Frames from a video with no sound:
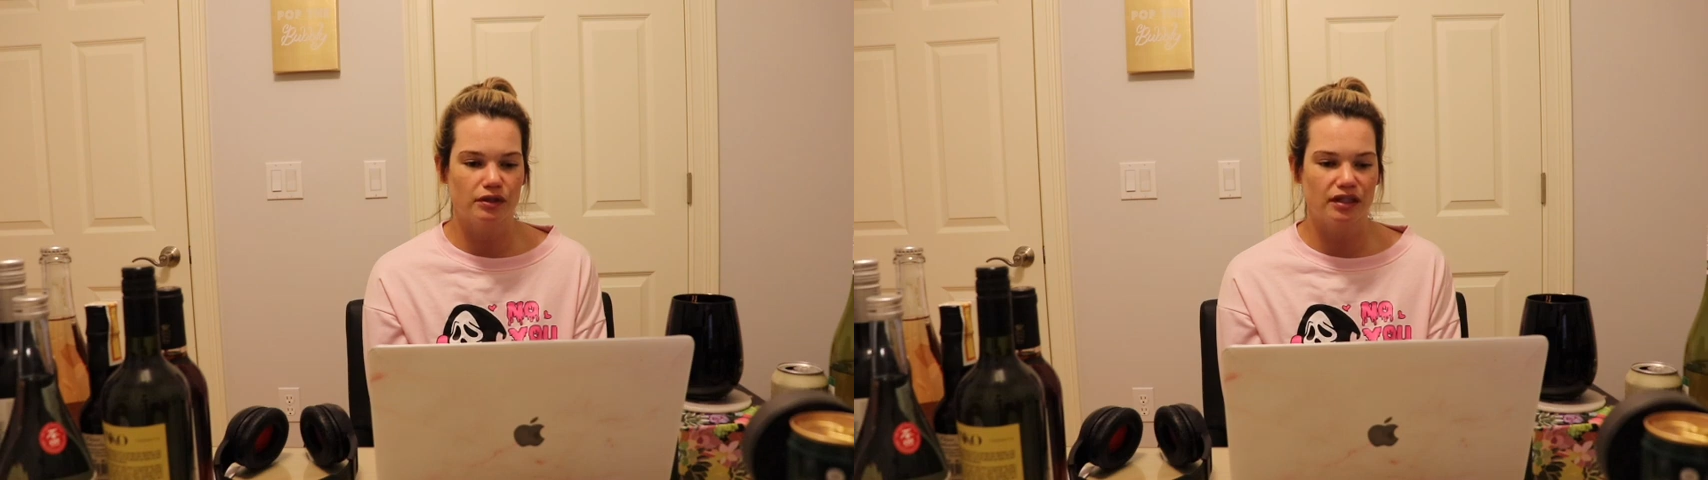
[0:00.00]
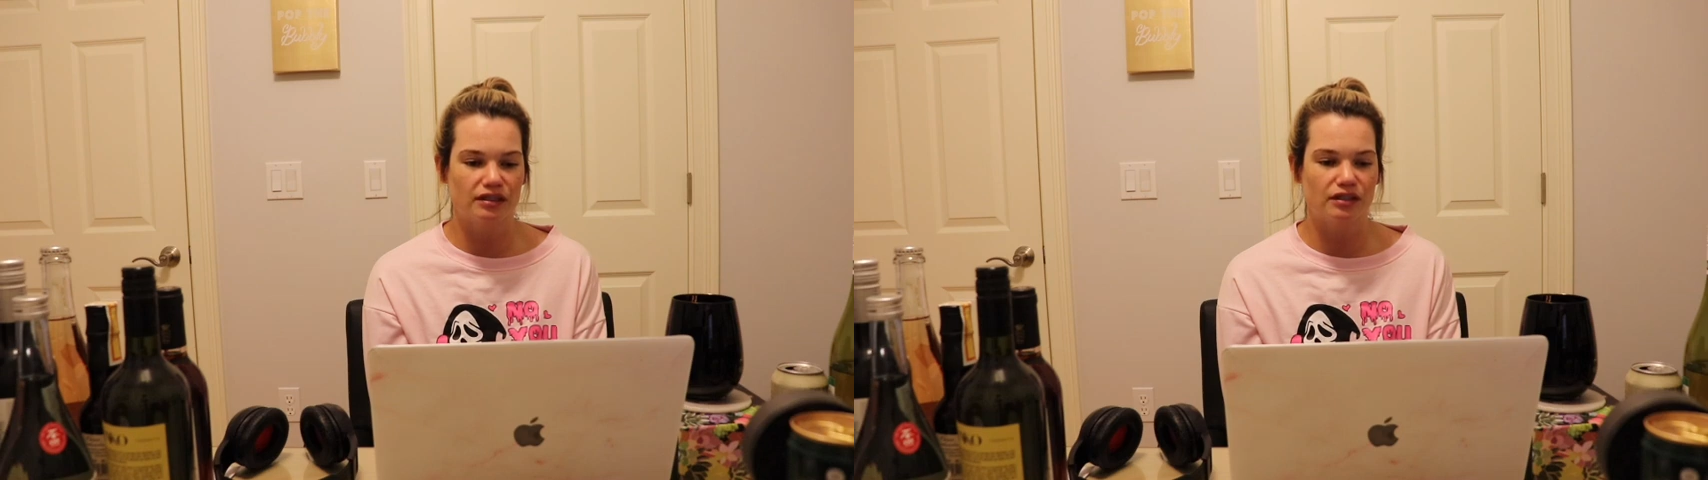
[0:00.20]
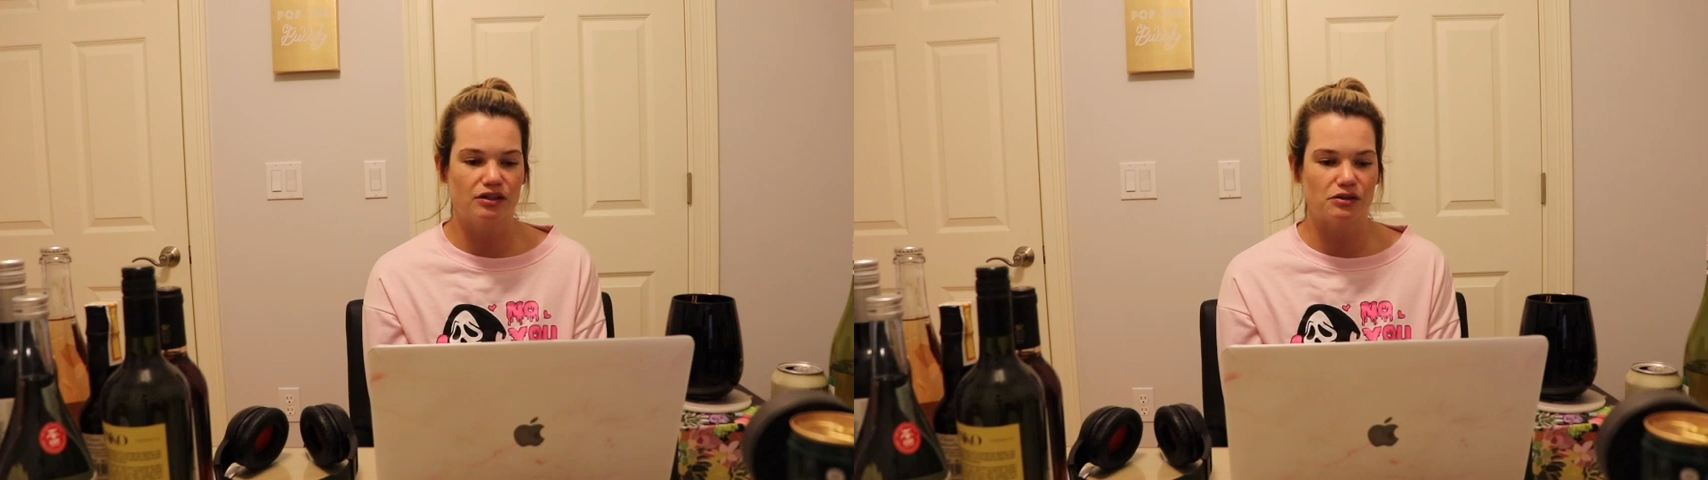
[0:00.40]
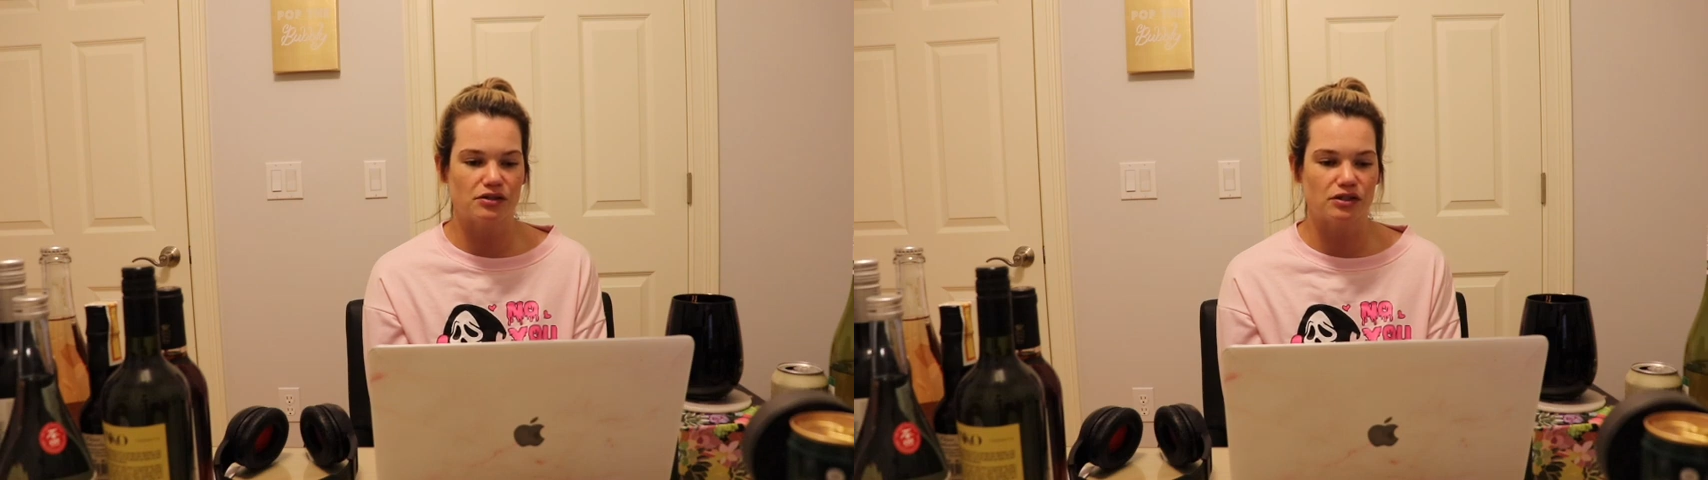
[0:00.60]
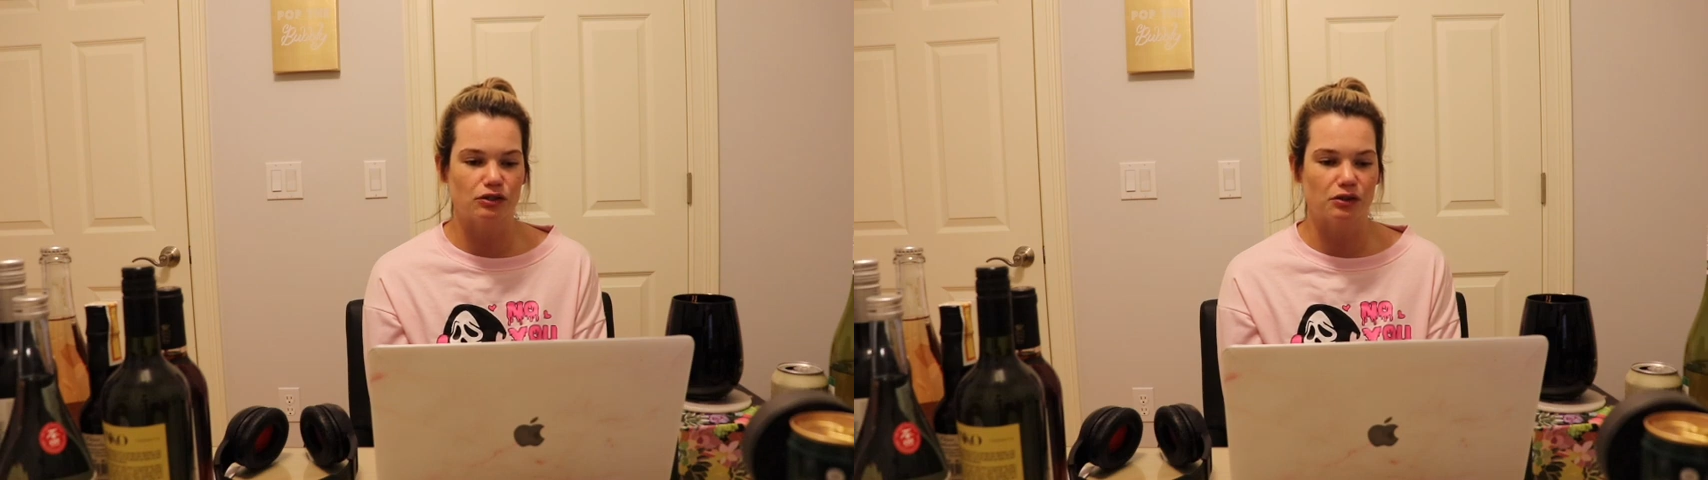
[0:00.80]
and then
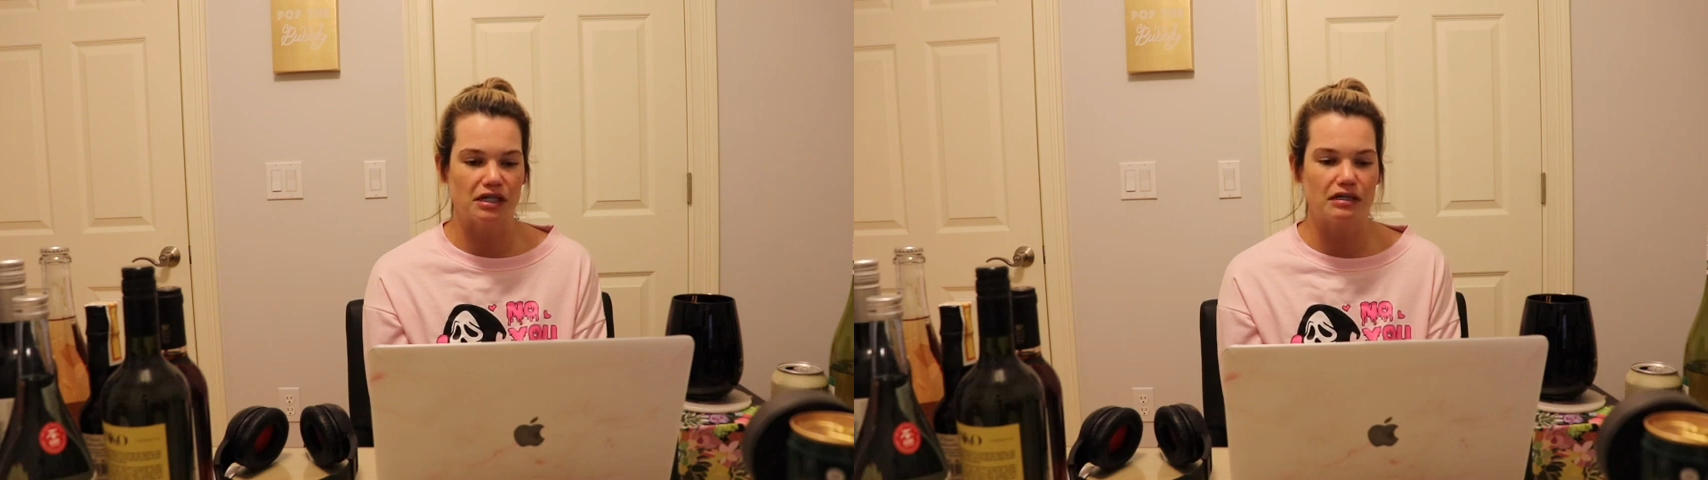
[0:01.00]
noticed a green